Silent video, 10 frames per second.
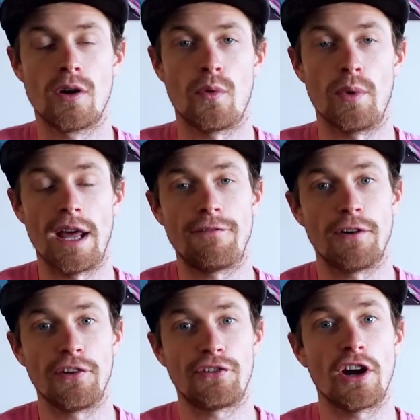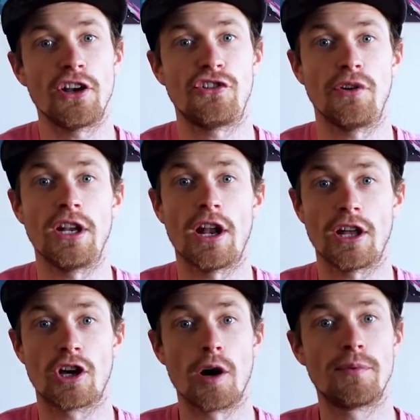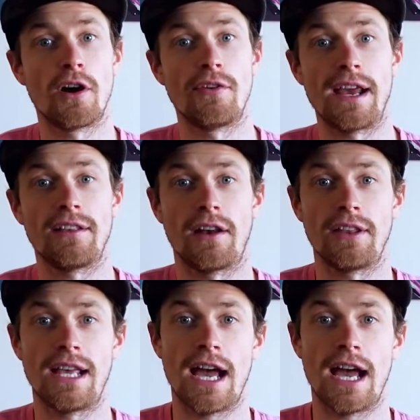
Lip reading: When I first started shooting on a GoPro regularly,